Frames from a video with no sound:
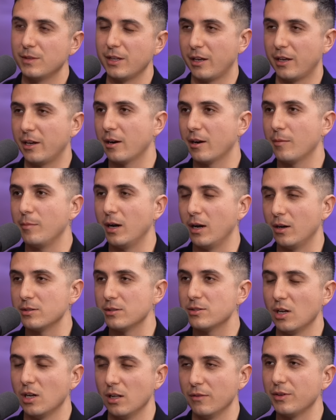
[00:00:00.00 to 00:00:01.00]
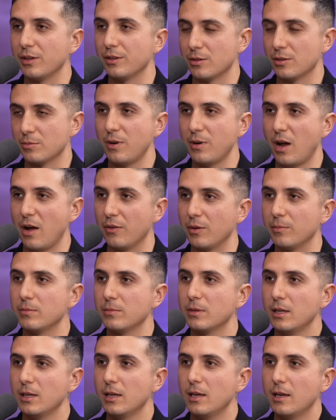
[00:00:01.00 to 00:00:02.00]
They care about solving their problem.
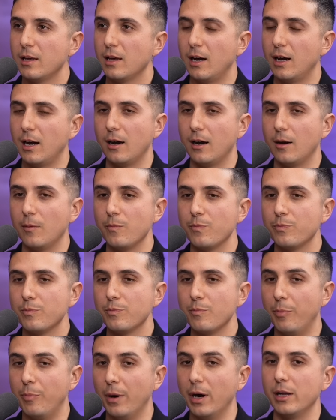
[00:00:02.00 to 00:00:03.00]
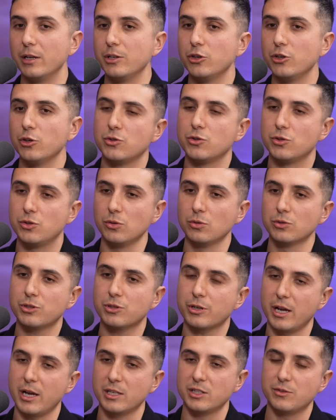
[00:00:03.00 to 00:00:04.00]
Right. But you do
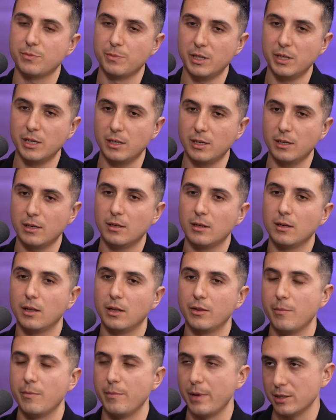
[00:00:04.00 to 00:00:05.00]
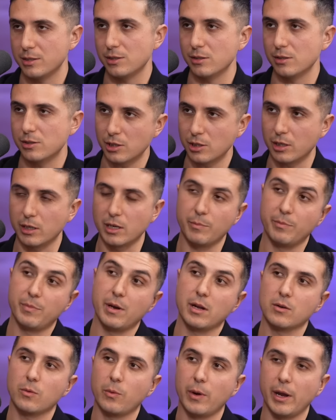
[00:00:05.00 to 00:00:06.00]
transmit the message in a
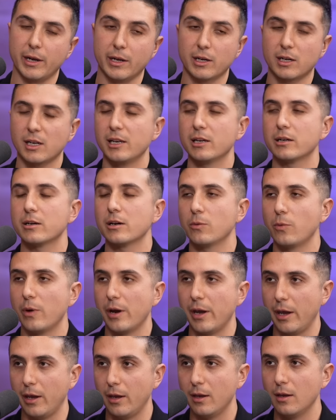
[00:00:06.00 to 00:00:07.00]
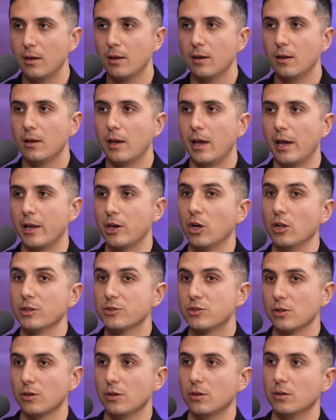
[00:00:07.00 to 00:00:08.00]
better way, in a clearer way, and
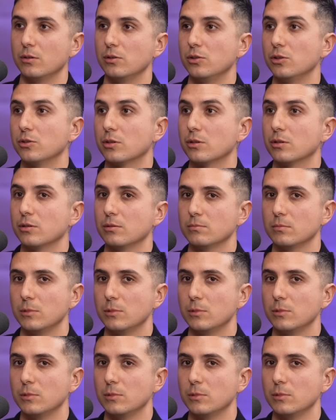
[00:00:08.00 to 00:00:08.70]
also you